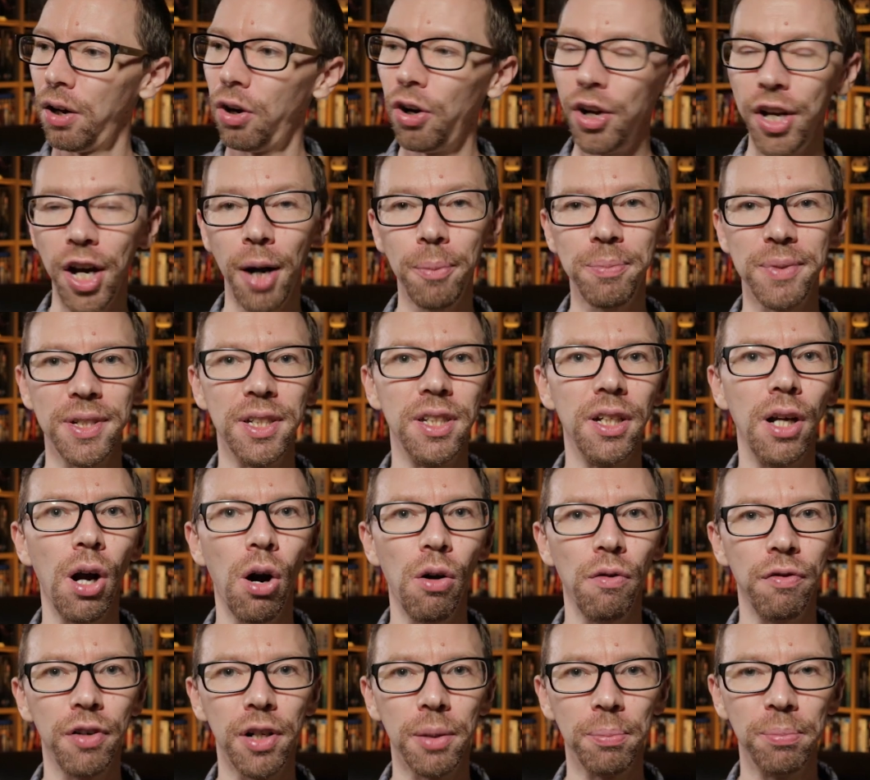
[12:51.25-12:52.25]
I opted to
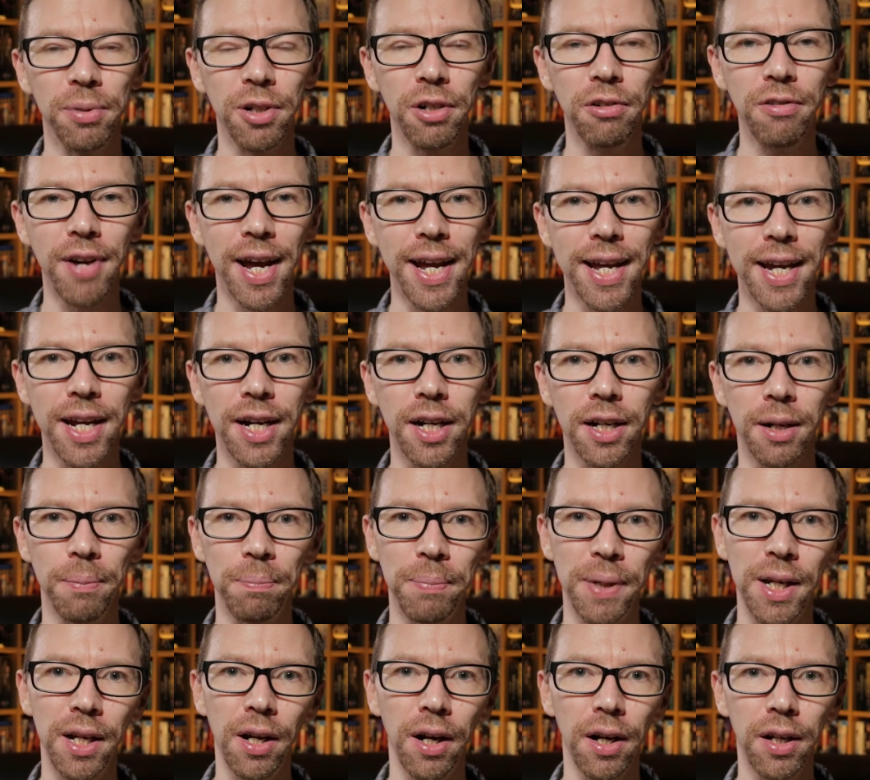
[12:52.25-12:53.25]
go for the Blu-ray here
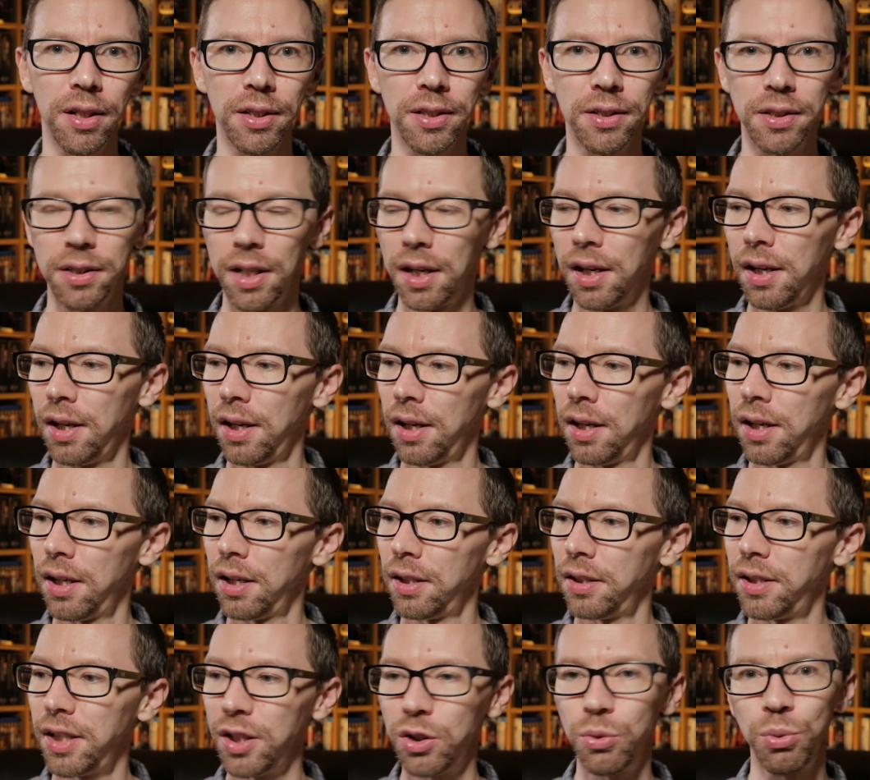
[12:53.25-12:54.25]
because
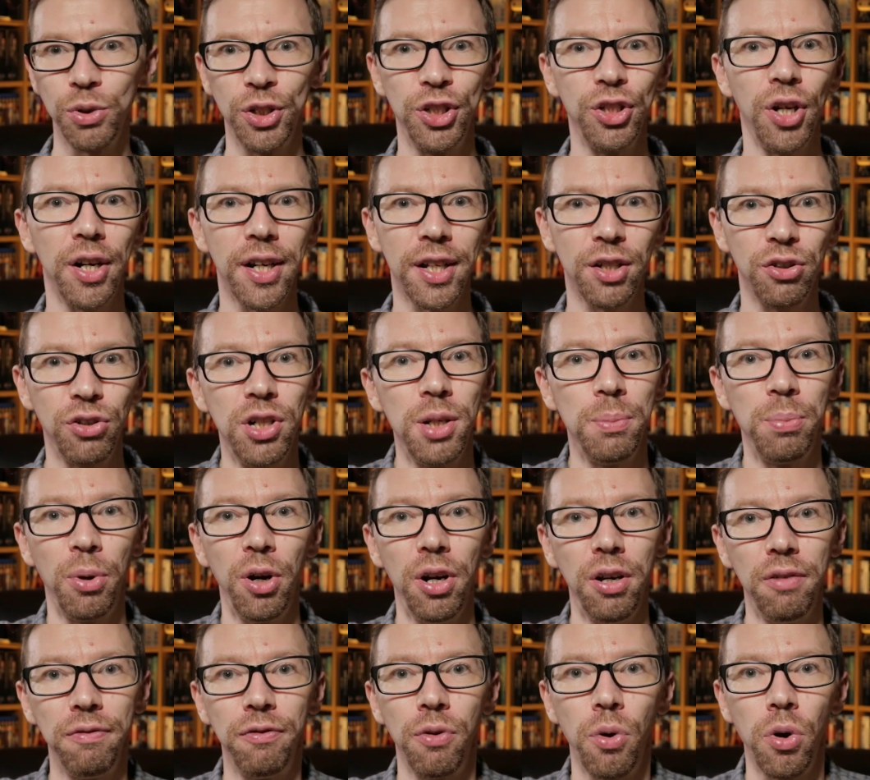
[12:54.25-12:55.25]
this was shot at
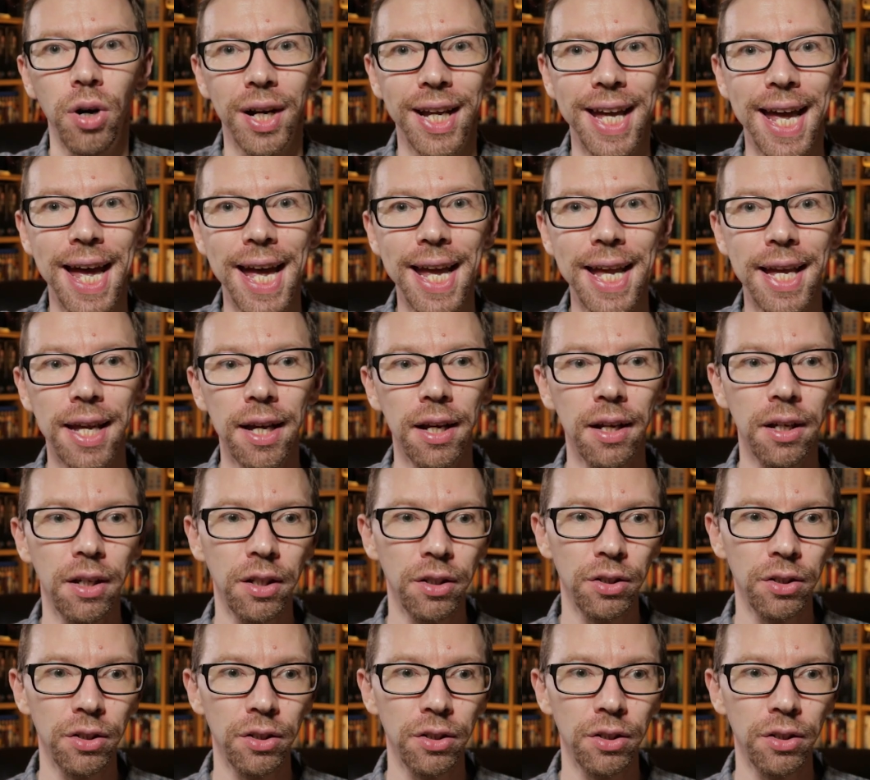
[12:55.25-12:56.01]
3.4K.